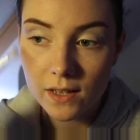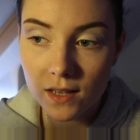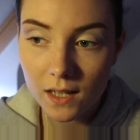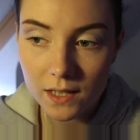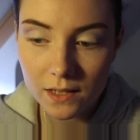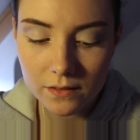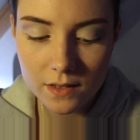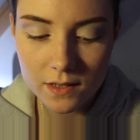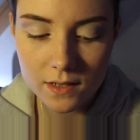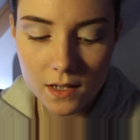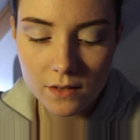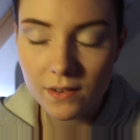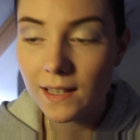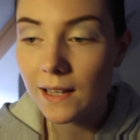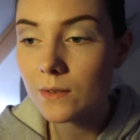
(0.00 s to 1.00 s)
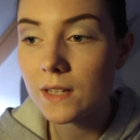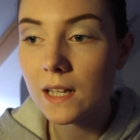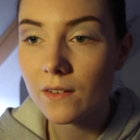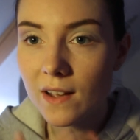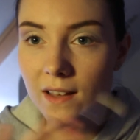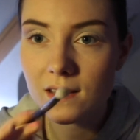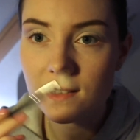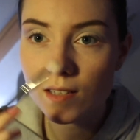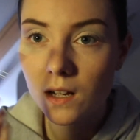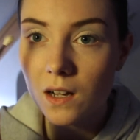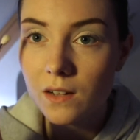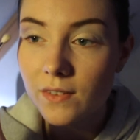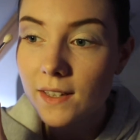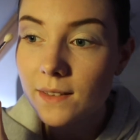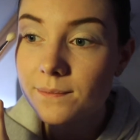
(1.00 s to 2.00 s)
liner and stuff, and that's kind of like the
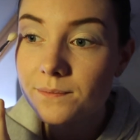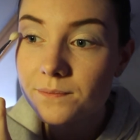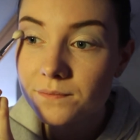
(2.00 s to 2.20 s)
start of it.